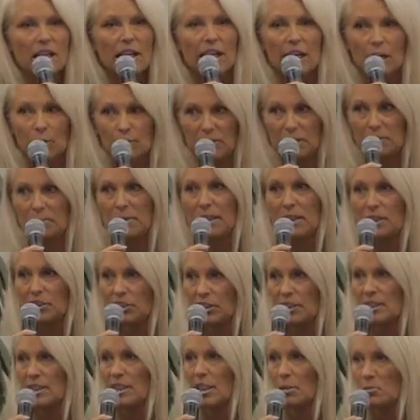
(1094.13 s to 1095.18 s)
how many
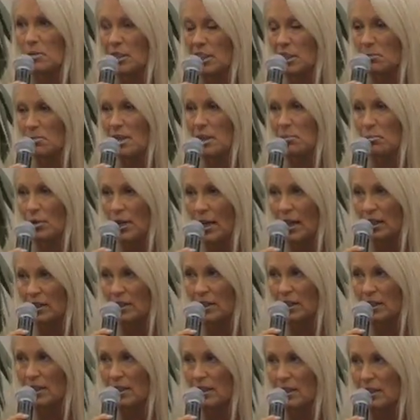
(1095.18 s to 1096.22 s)
patients come into my
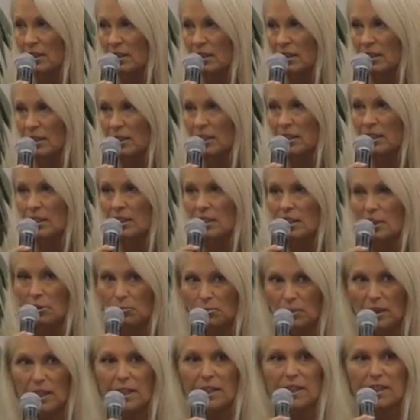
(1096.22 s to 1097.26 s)
practice
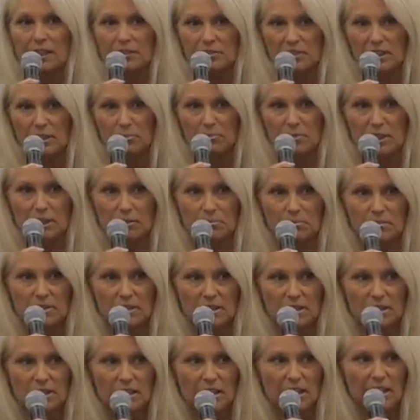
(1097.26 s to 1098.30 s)
complaining of
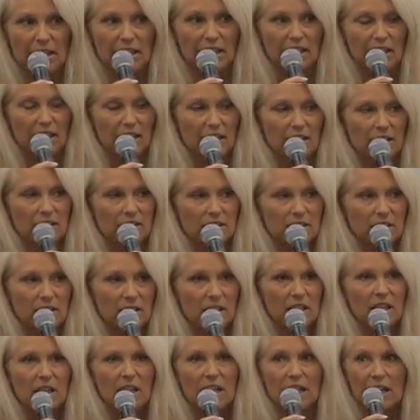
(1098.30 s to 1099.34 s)
symptoms. And
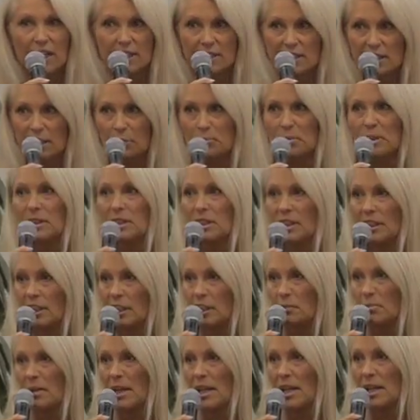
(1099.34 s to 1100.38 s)
I typically in
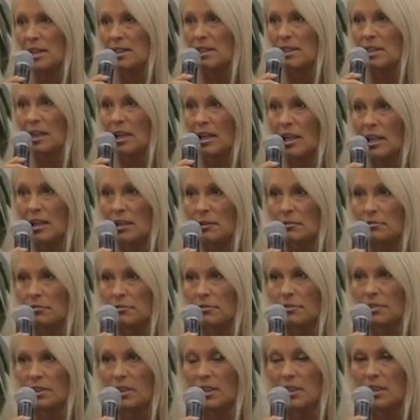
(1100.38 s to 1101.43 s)
the past have
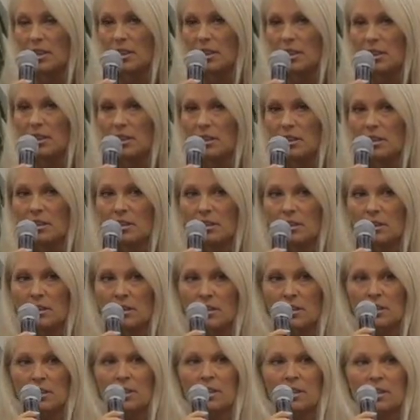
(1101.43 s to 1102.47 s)

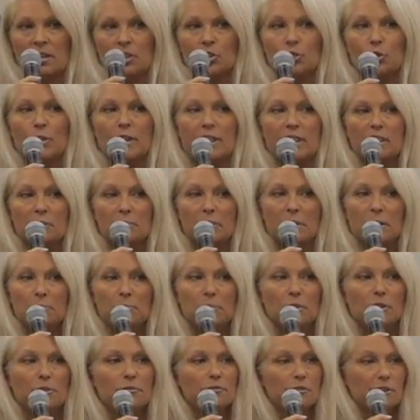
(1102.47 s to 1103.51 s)
treated
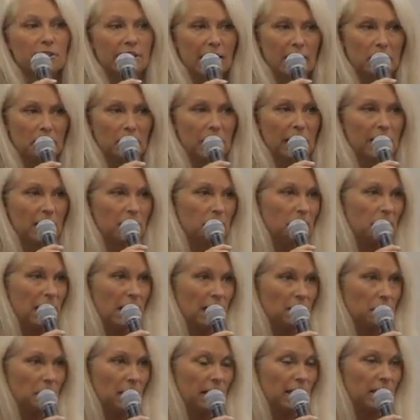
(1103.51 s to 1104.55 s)
people for neck pain and
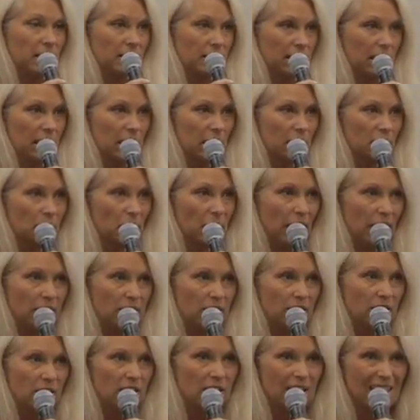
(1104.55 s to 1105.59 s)
back pain as a
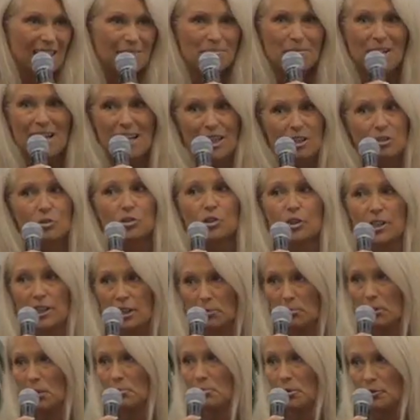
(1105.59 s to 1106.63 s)
chiropractor. I'm now
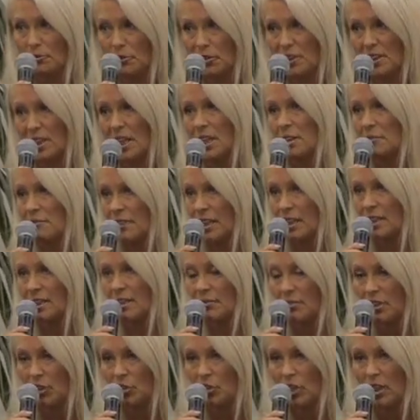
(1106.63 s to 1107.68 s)
treating people for side effects
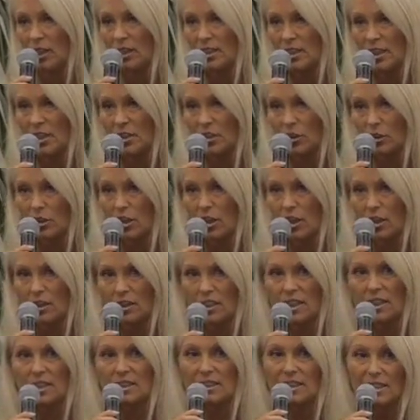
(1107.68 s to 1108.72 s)
of the drugs that they're on,
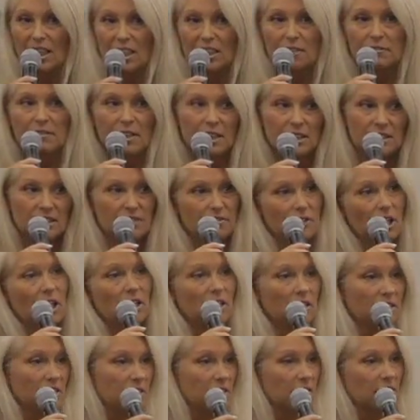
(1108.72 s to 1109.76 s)
and side effects of
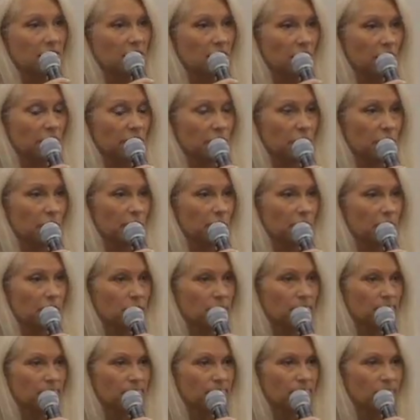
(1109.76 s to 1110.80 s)
not listening to their truth,
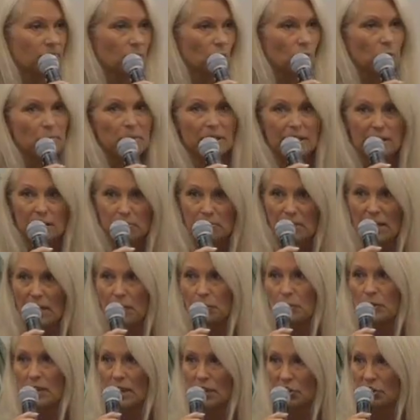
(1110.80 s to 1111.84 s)
or being in
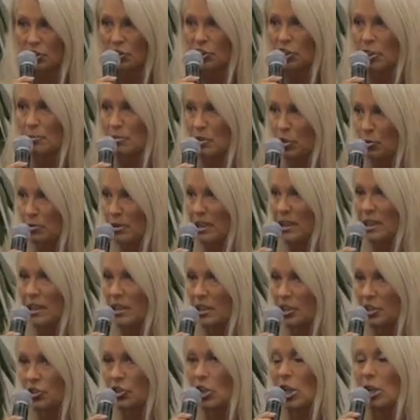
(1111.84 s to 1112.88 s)
bad relationships, or being in
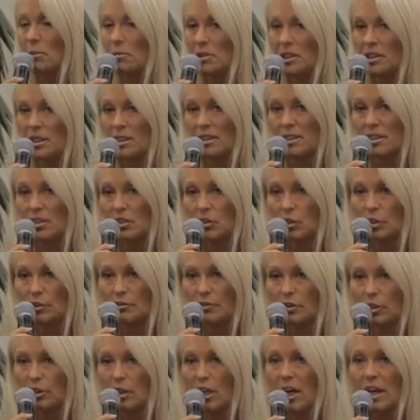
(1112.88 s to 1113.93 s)
a job that doesn't
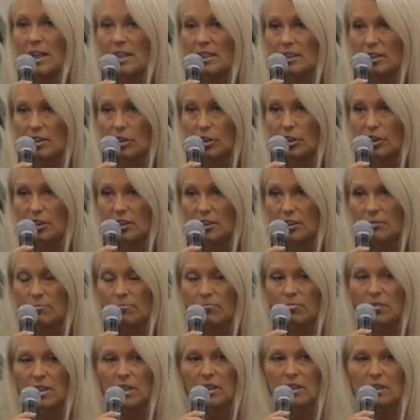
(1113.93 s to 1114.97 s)
serve their highest good.
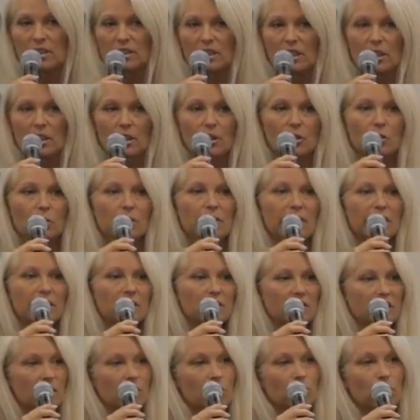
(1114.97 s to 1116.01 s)
So
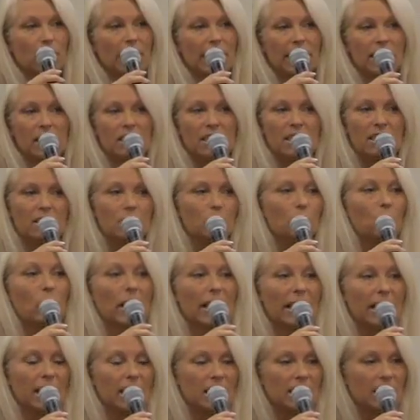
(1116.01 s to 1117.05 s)
here's a great
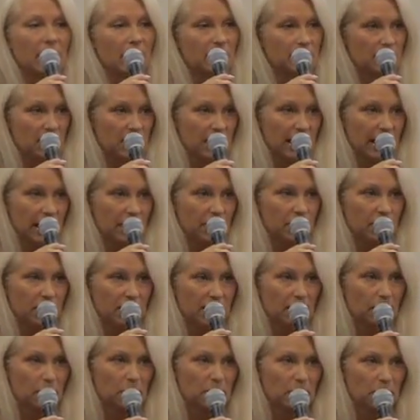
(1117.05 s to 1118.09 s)
way to understand your
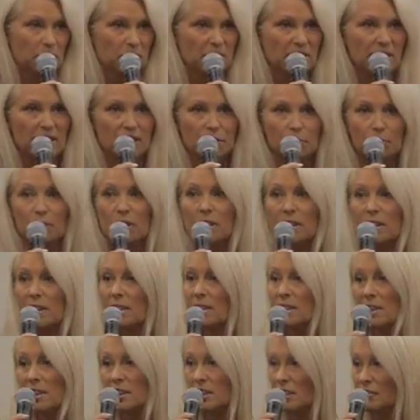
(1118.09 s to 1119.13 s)
symptoms, and it really
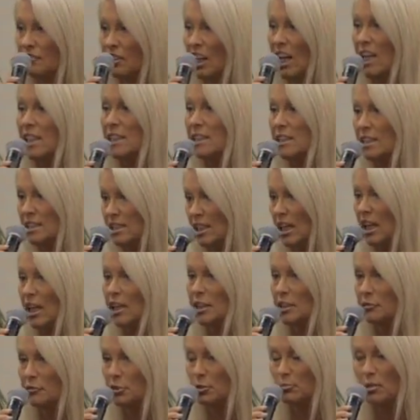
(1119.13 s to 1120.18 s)
is the divine
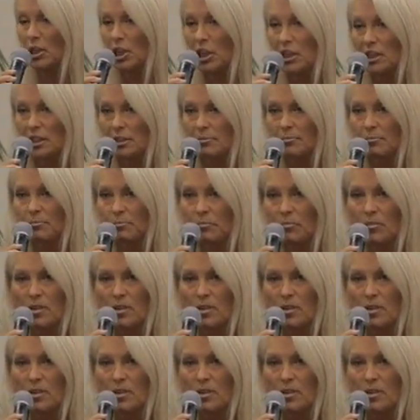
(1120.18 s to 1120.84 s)
design of your body.